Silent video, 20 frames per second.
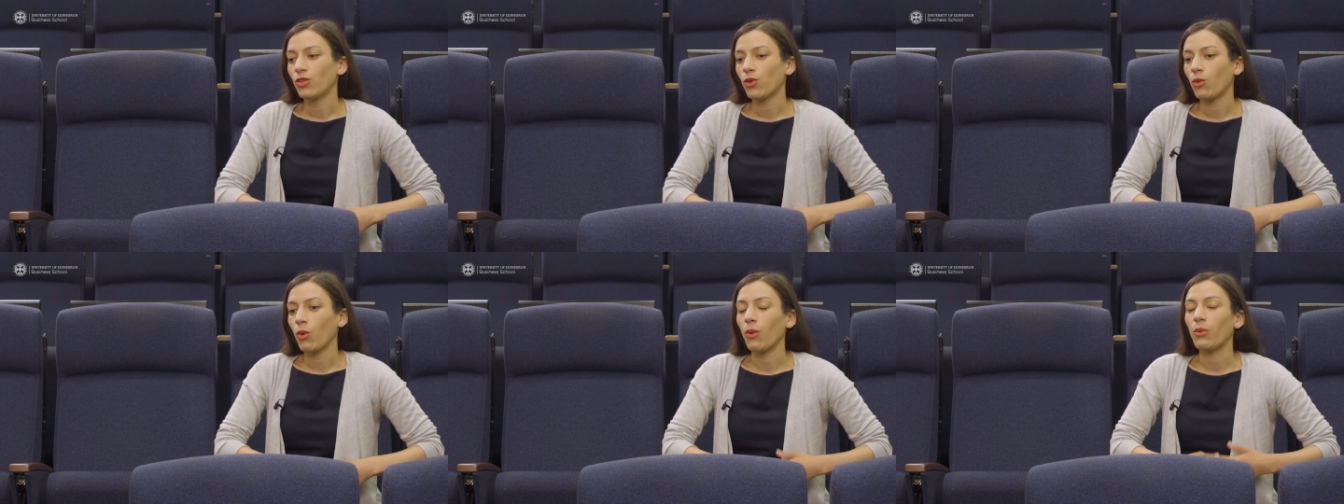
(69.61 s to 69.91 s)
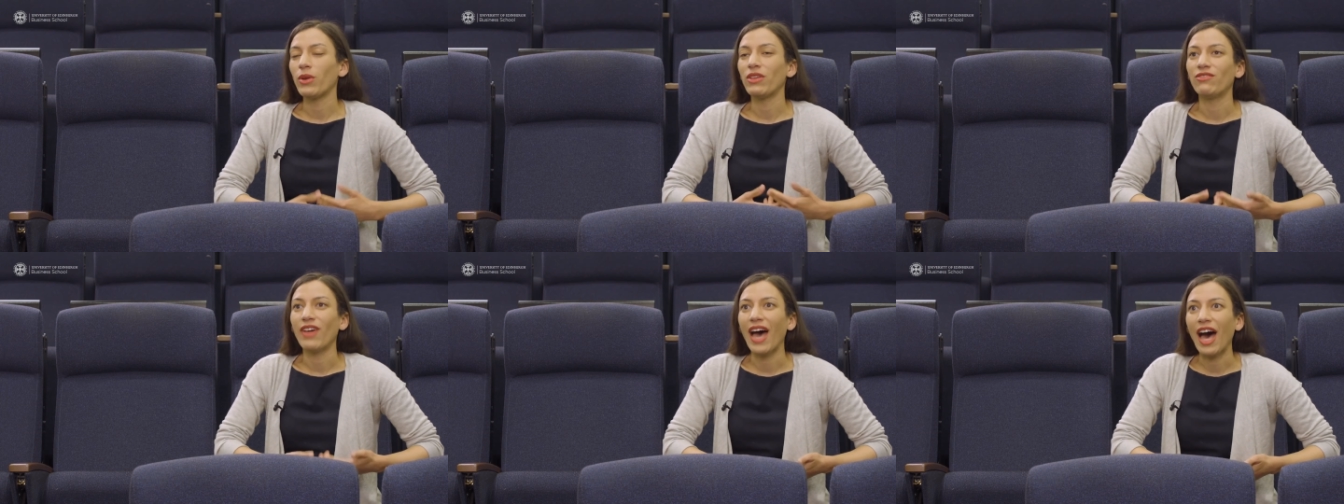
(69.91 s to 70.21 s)
what
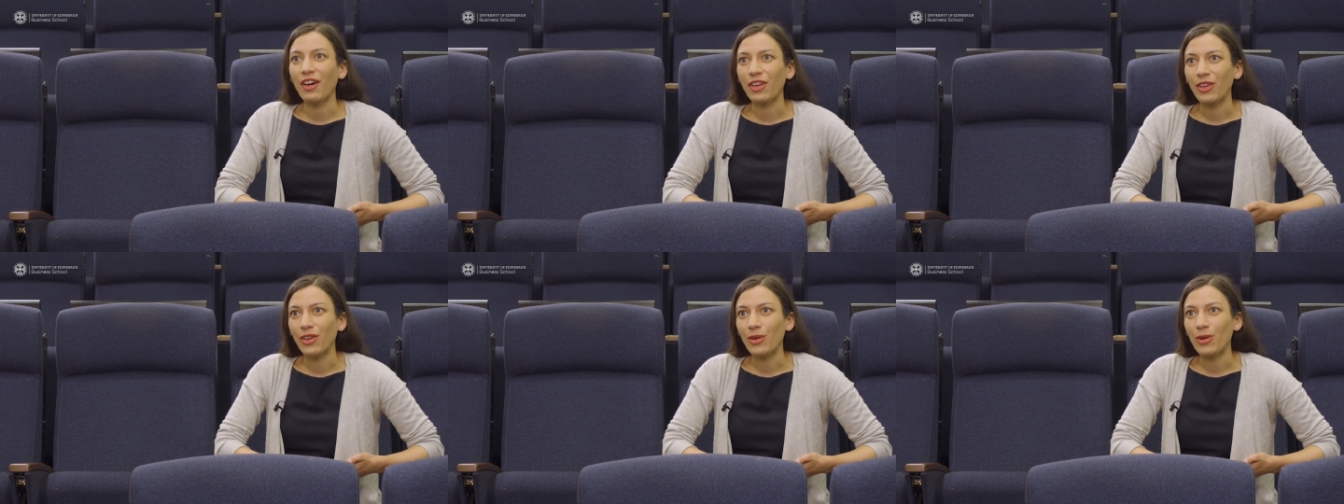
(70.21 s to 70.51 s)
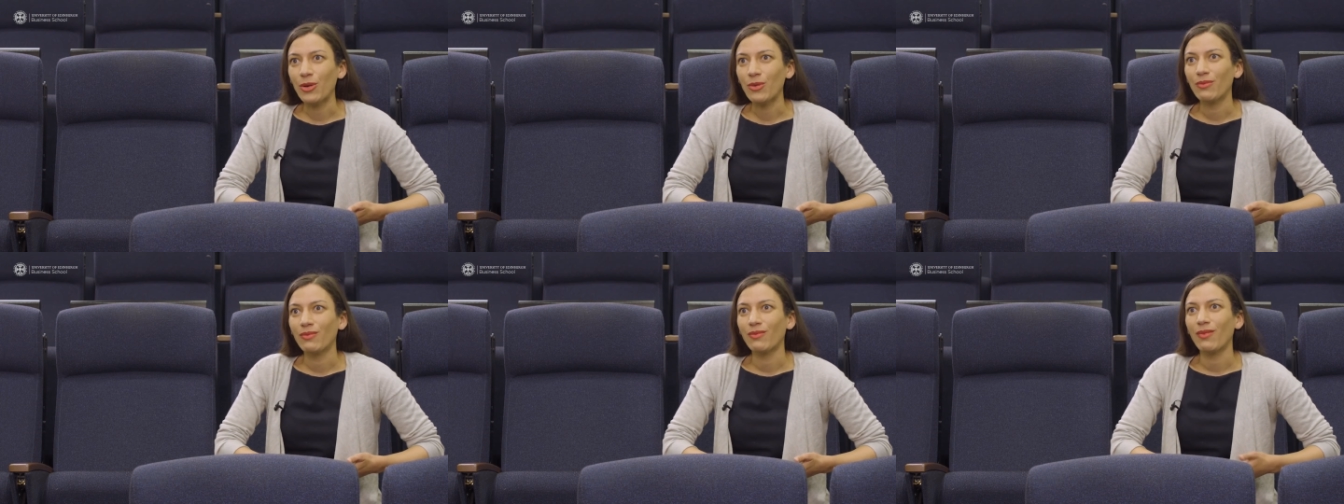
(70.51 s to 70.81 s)
we
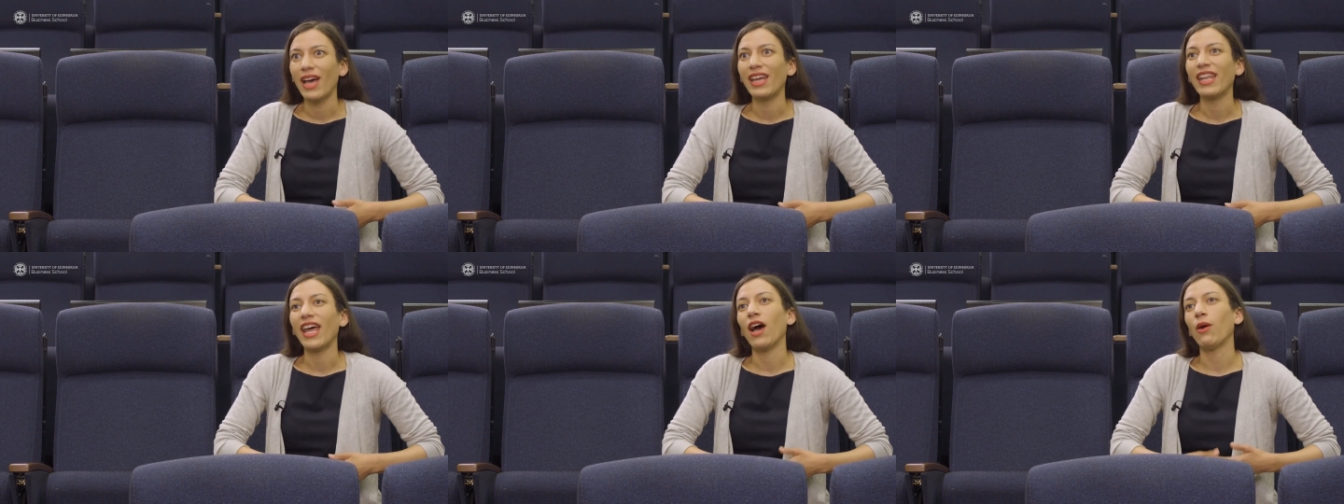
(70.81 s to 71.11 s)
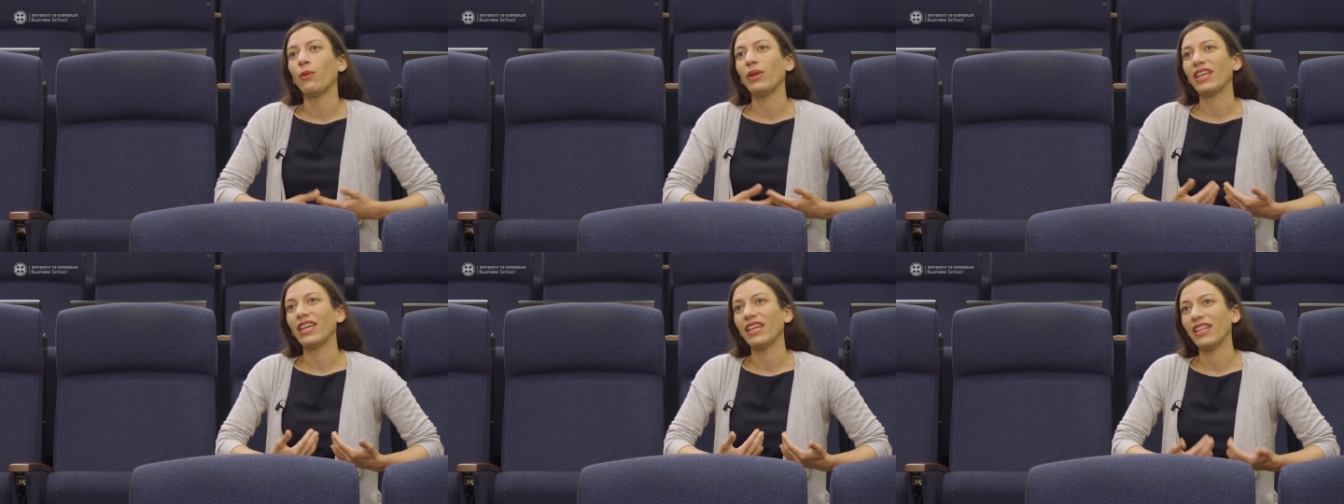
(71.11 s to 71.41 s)
value, and
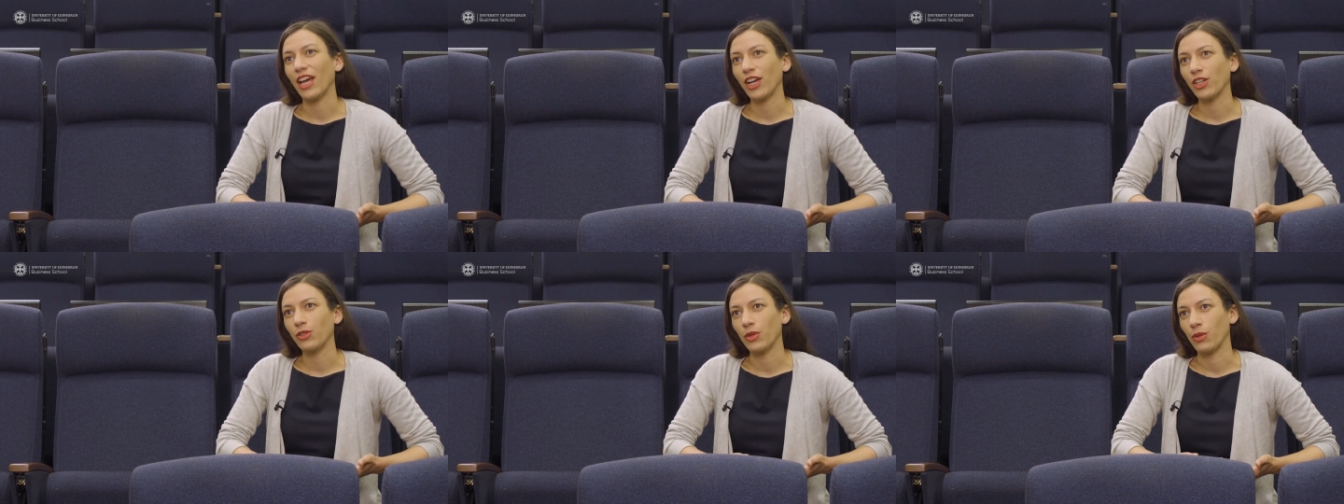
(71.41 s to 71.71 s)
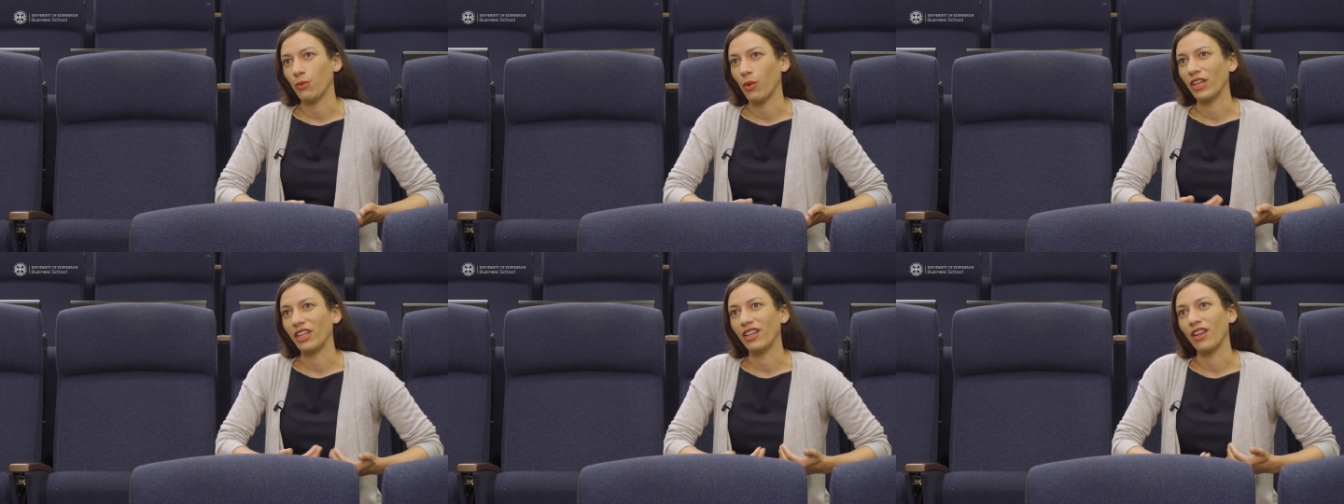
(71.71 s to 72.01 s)
how we connect
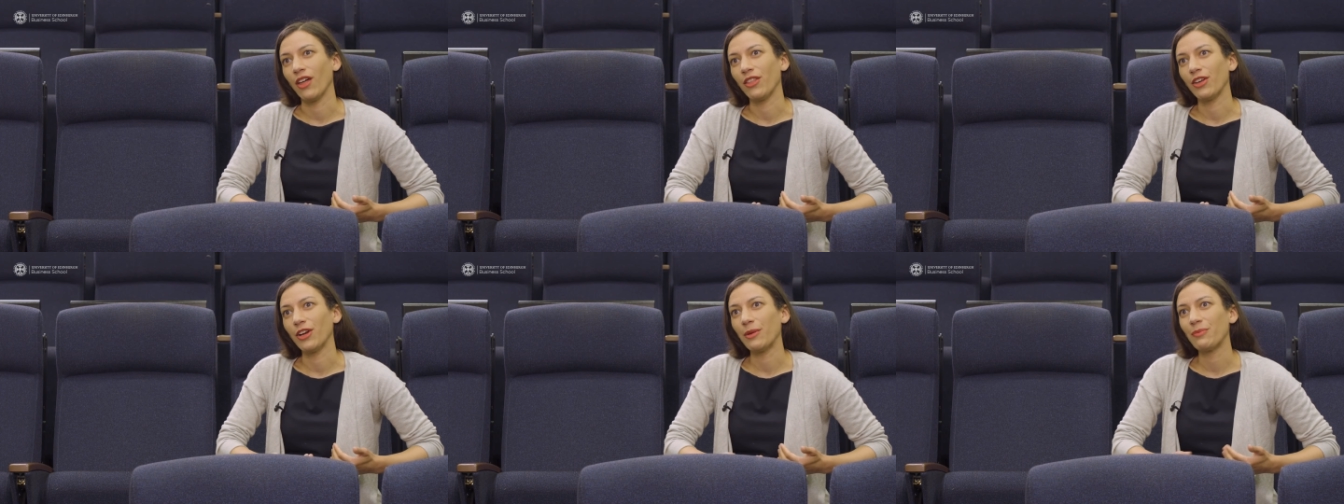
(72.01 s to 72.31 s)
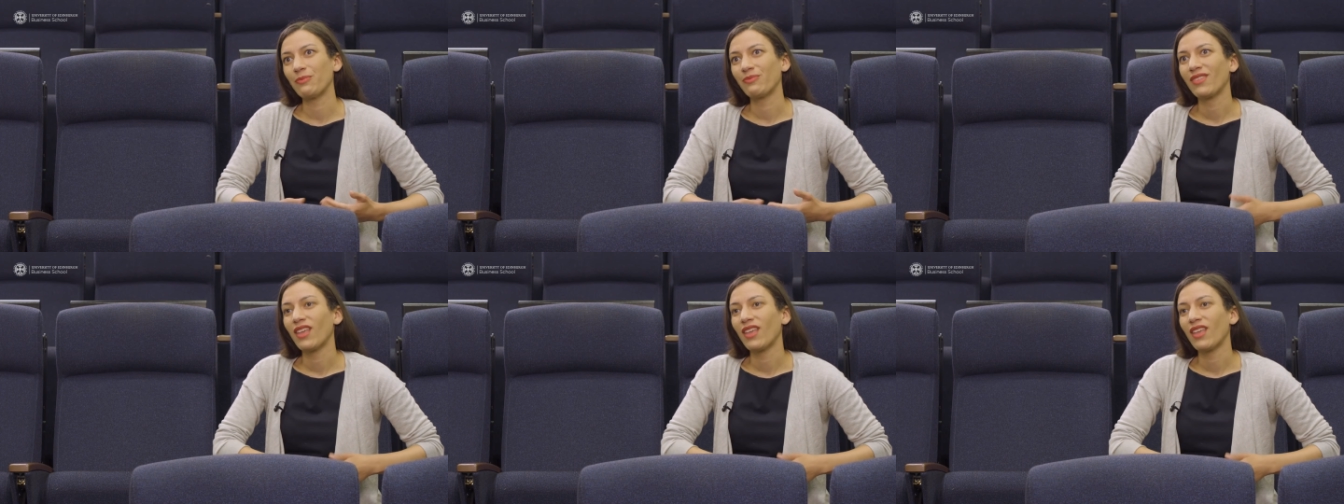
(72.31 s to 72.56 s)
with one another.